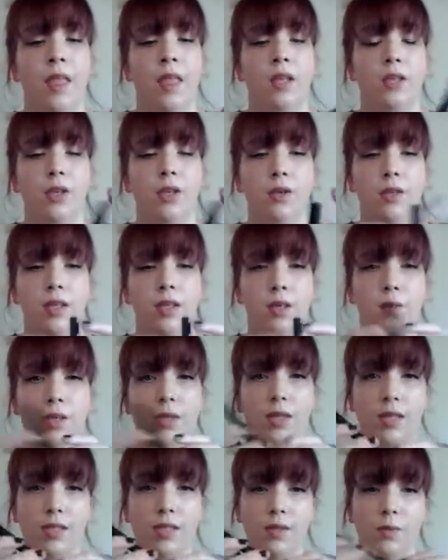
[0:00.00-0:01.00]
The only thing
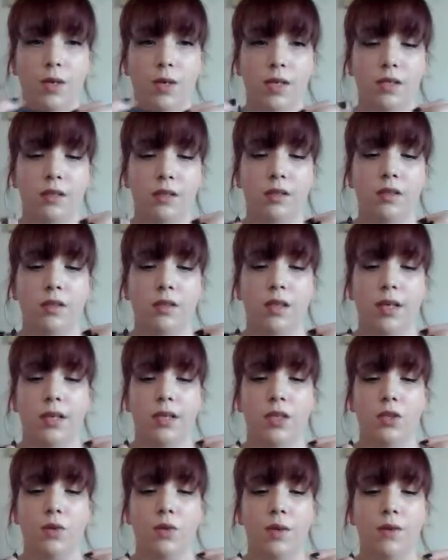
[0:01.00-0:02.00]
with this one, like
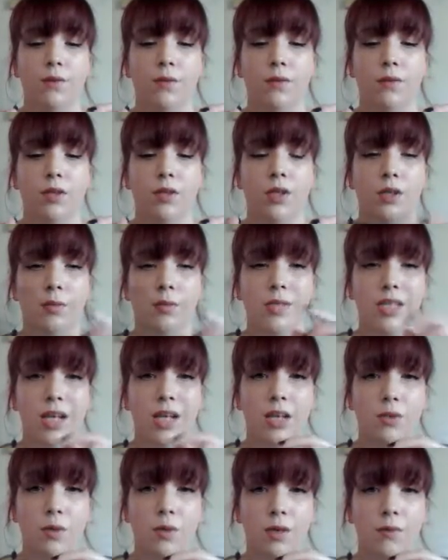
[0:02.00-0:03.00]
the Urban
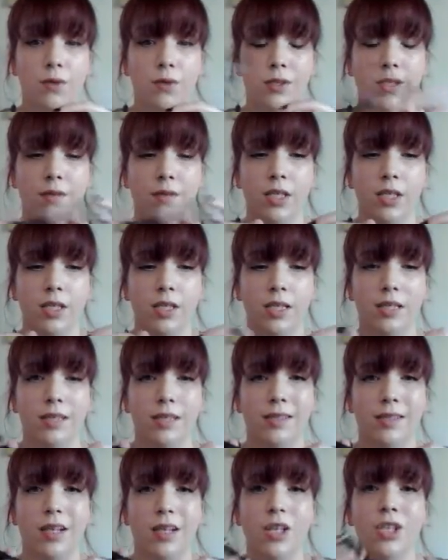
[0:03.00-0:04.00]
Decay 24/7,
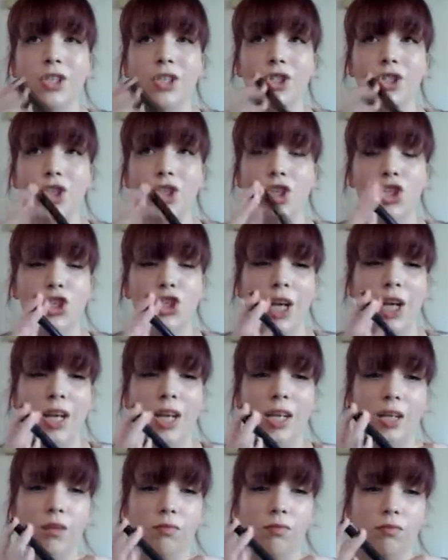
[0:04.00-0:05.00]
is to
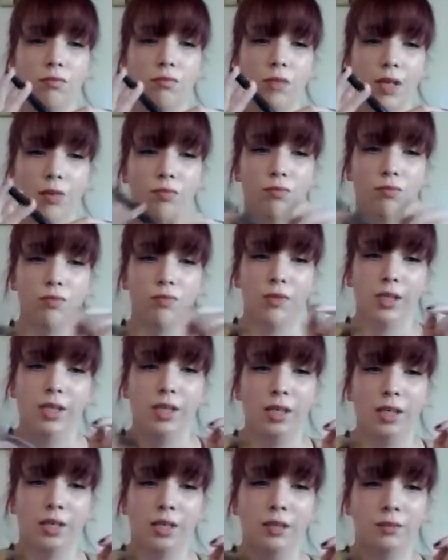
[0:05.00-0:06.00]
shake it like
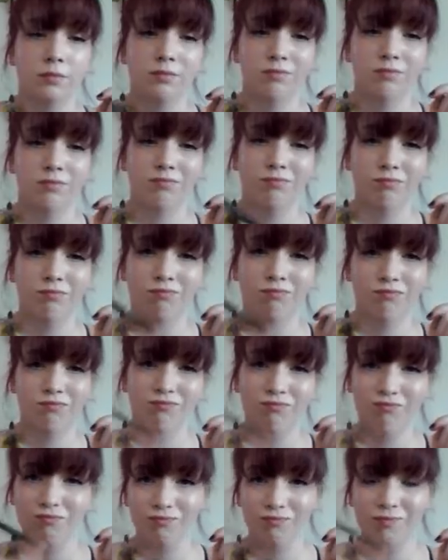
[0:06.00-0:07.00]
really,
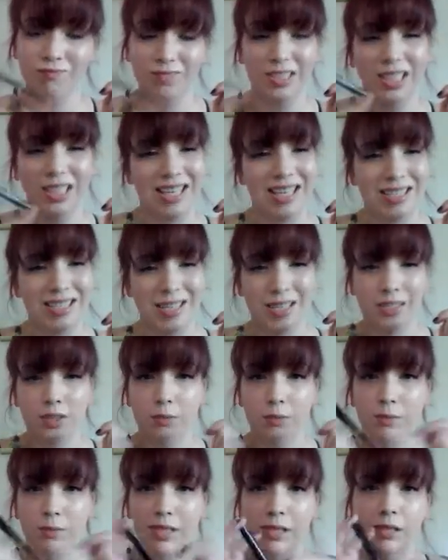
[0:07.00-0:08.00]
has like a
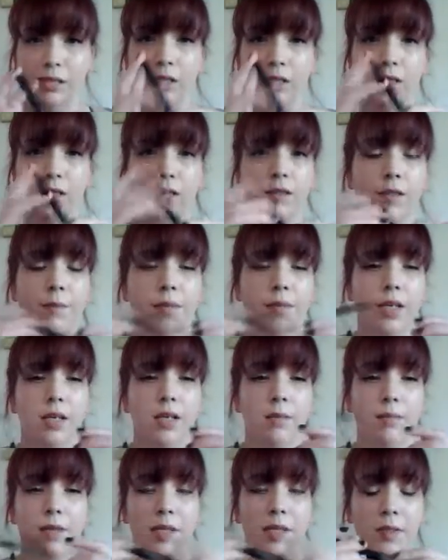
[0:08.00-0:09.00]
little bead in there or something,
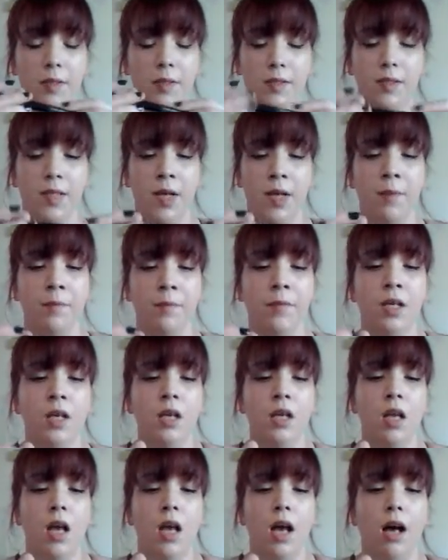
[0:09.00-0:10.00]
it mixes it up.
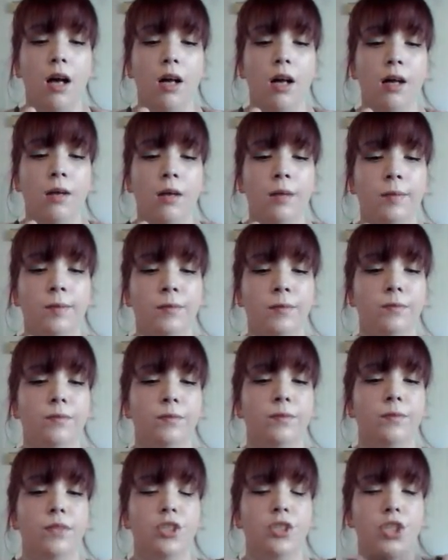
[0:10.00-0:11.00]

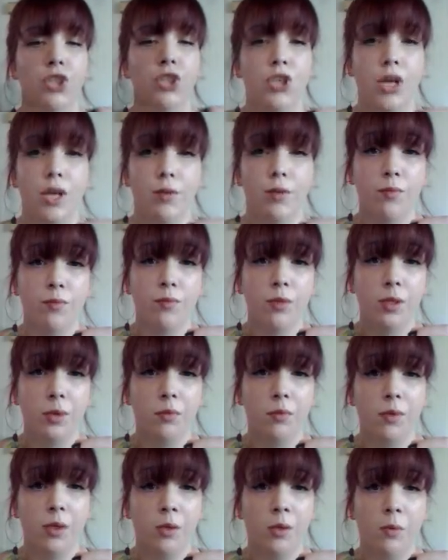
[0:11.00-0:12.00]
To shake it really,
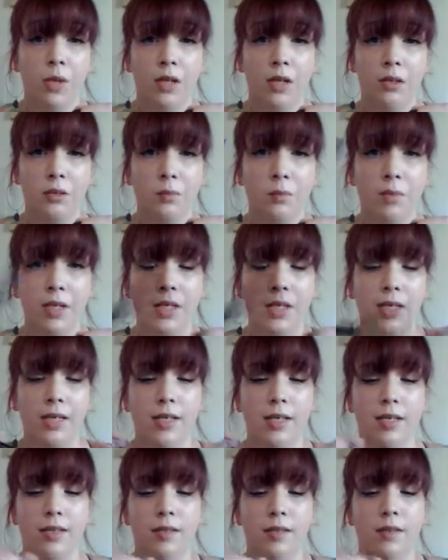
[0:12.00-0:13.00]
really well,
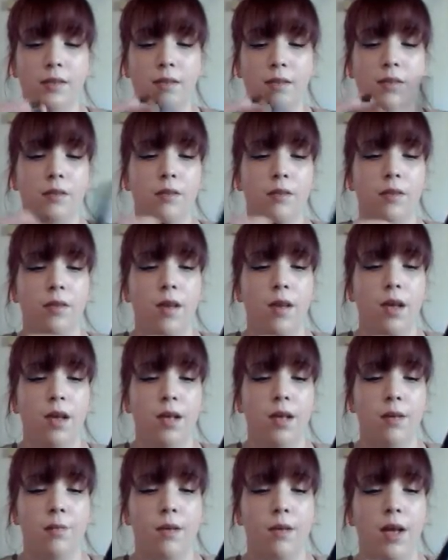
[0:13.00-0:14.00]
because
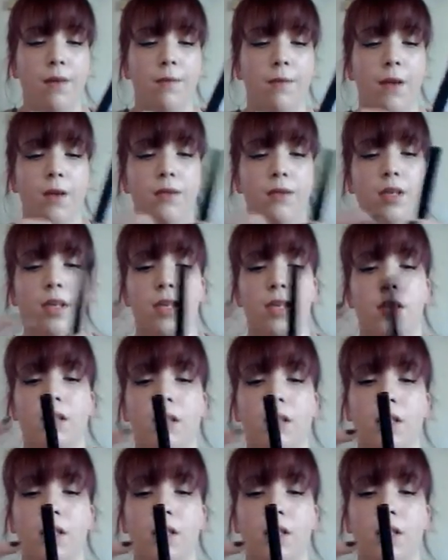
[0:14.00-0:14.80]
I found that